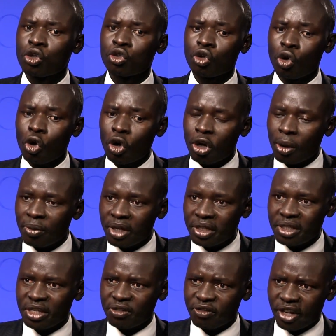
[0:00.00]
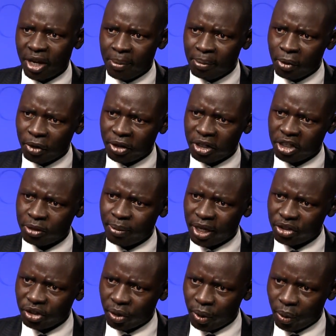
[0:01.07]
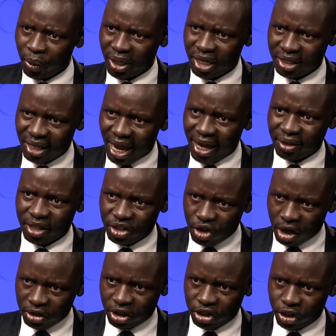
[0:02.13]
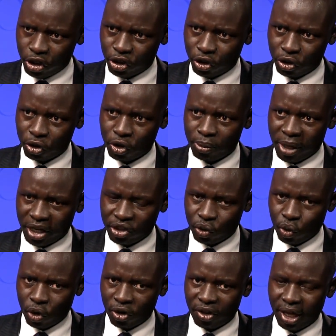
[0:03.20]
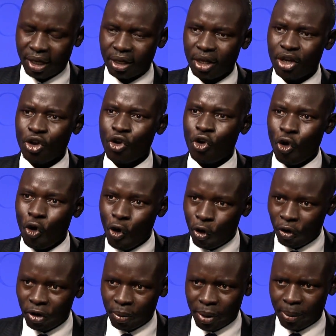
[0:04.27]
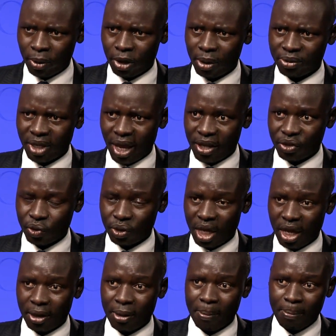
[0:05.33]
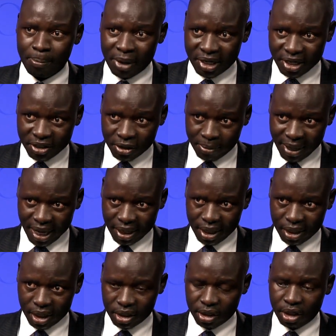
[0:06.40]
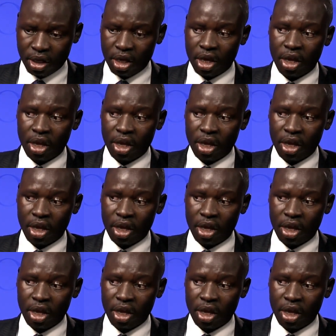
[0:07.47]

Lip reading: So all of this is very important, especially when we design this constitution, to make sure that all the people of South Sudan participate in it.